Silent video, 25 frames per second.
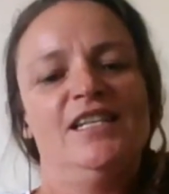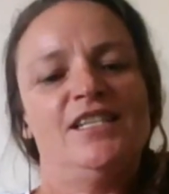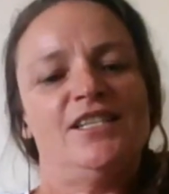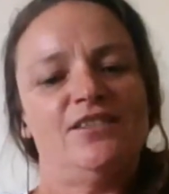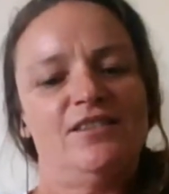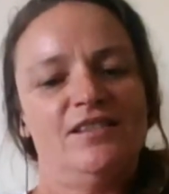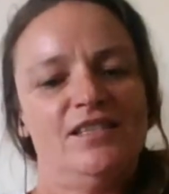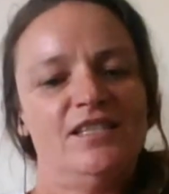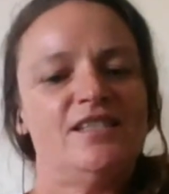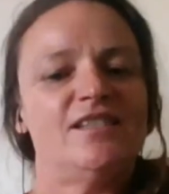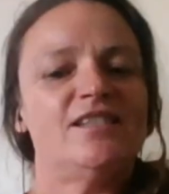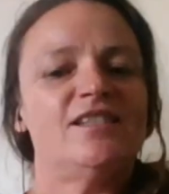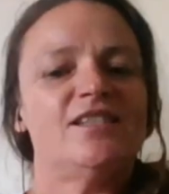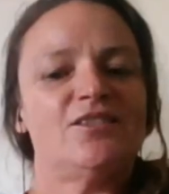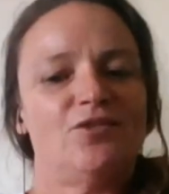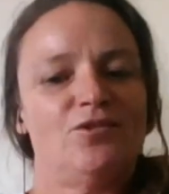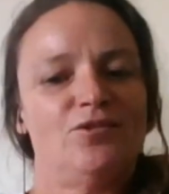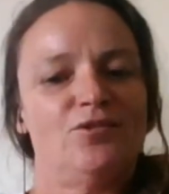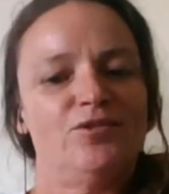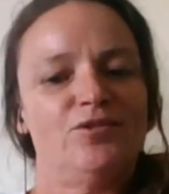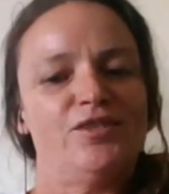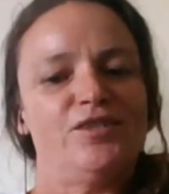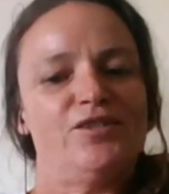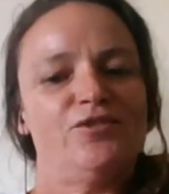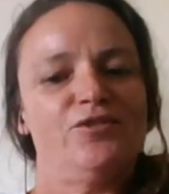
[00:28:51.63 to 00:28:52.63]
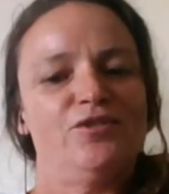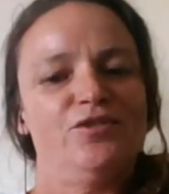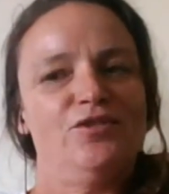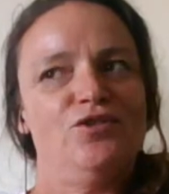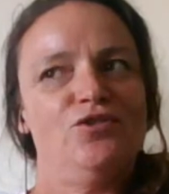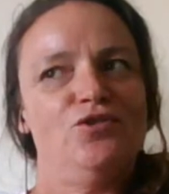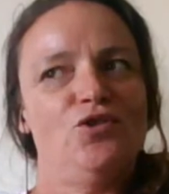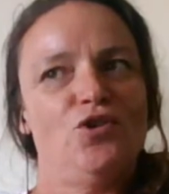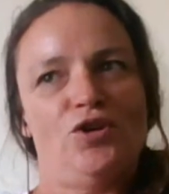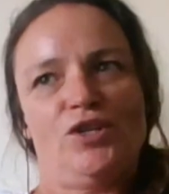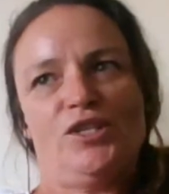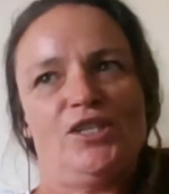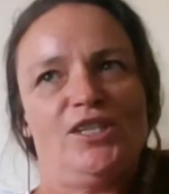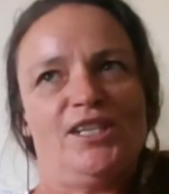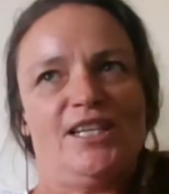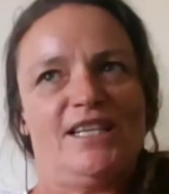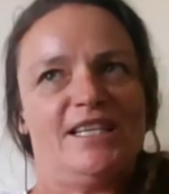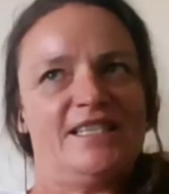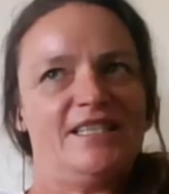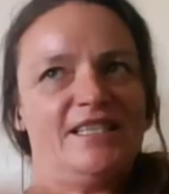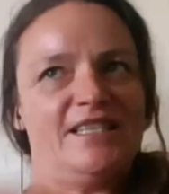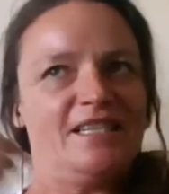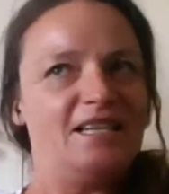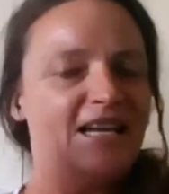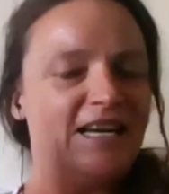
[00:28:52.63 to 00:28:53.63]
So this is also not
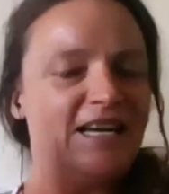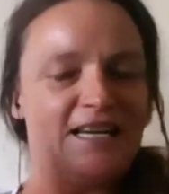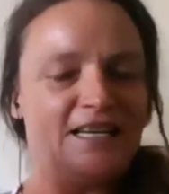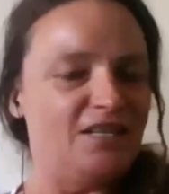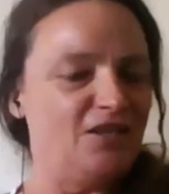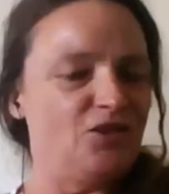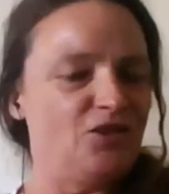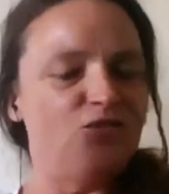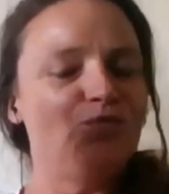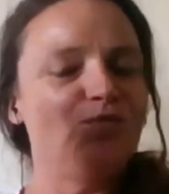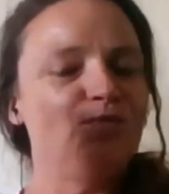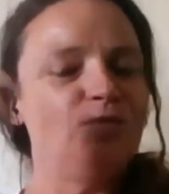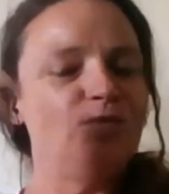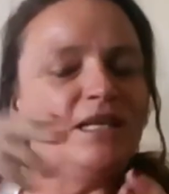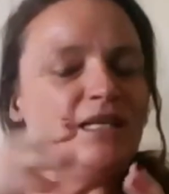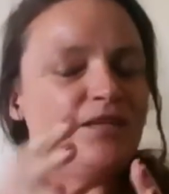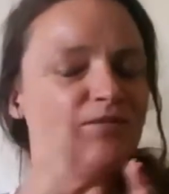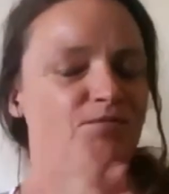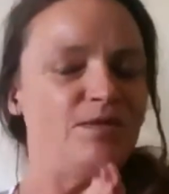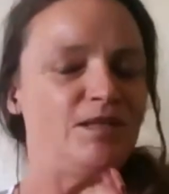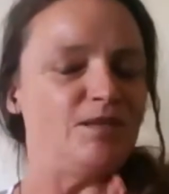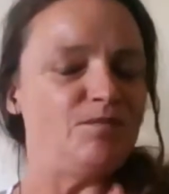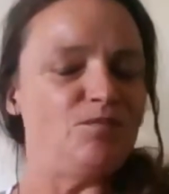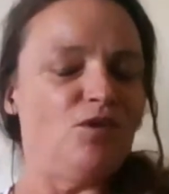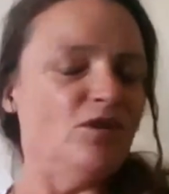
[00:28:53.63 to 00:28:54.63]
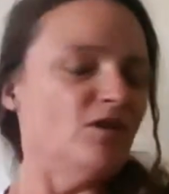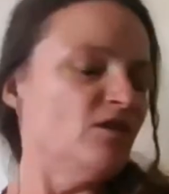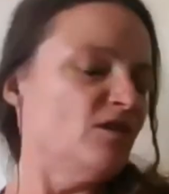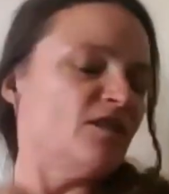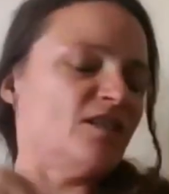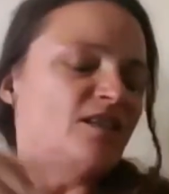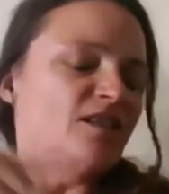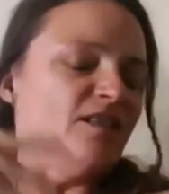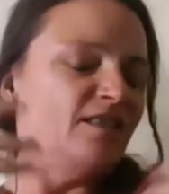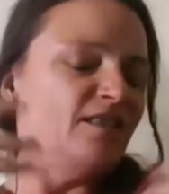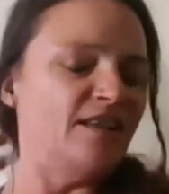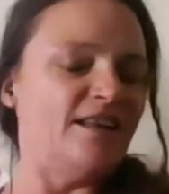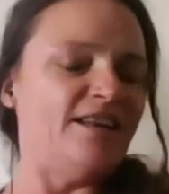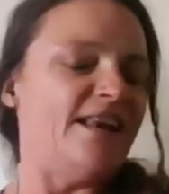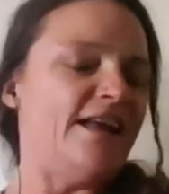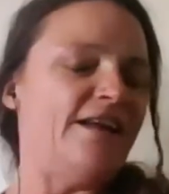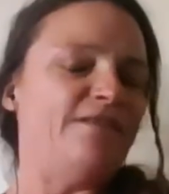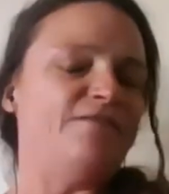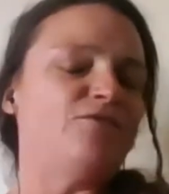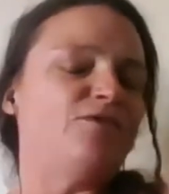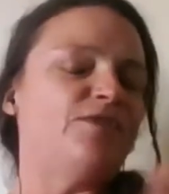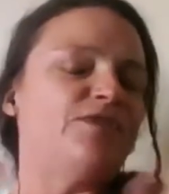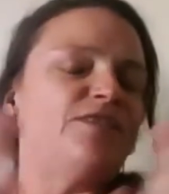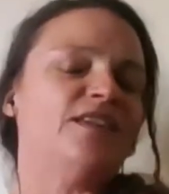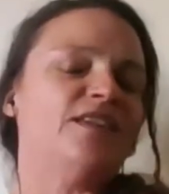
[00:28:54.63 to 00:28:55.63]
just like a 2 weeks response and then
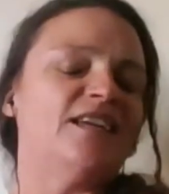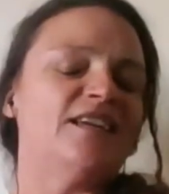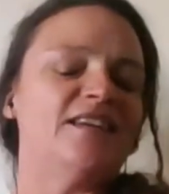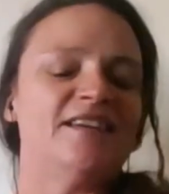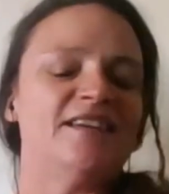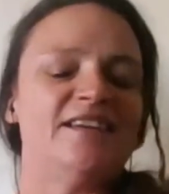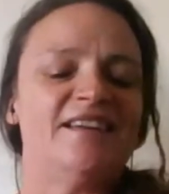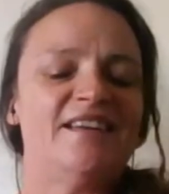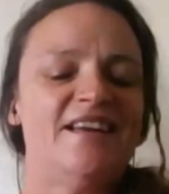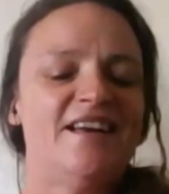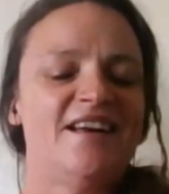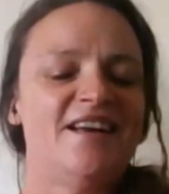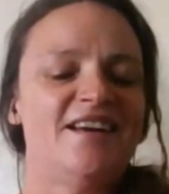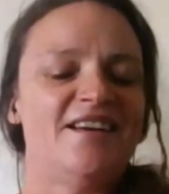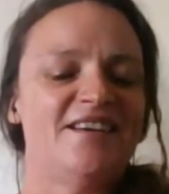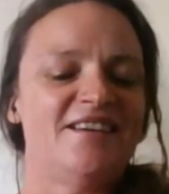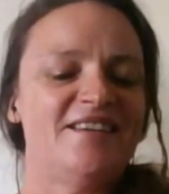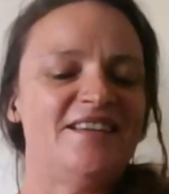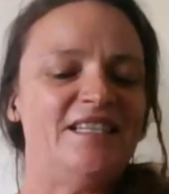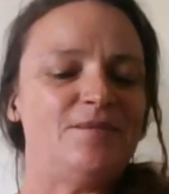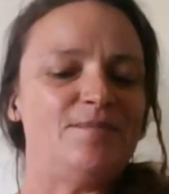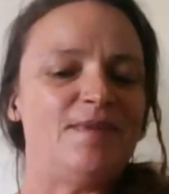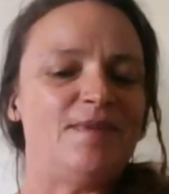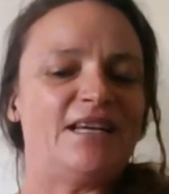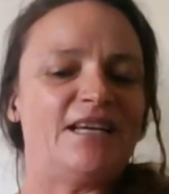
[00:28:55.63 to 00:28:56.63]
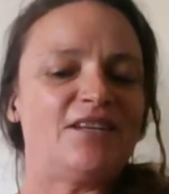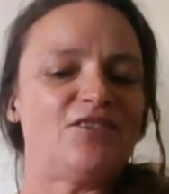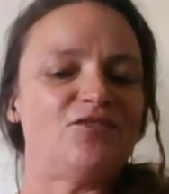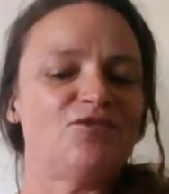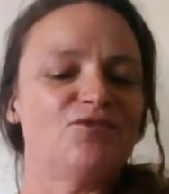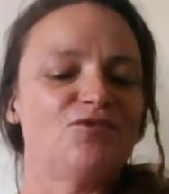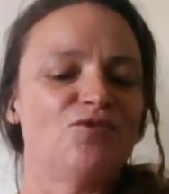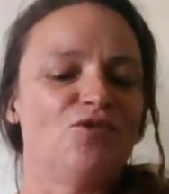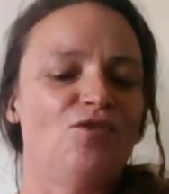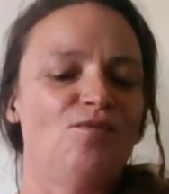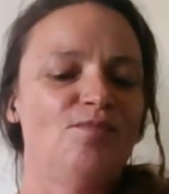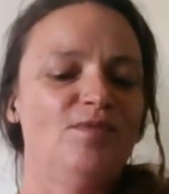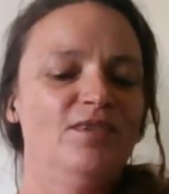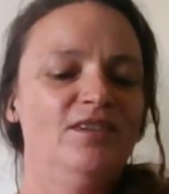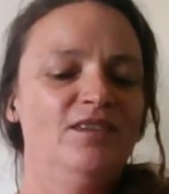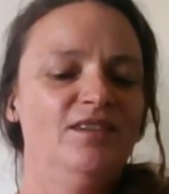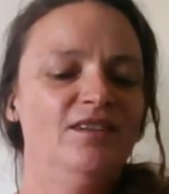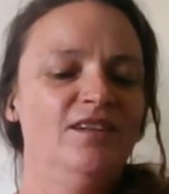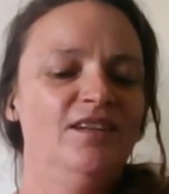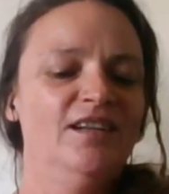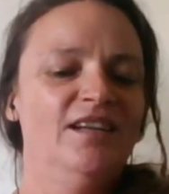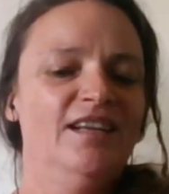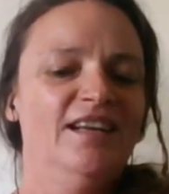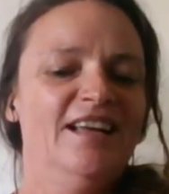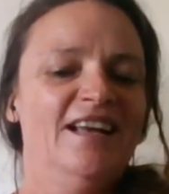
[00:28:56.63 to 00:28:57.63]
everything is back to
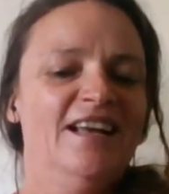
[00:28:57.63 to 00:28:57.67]
normal.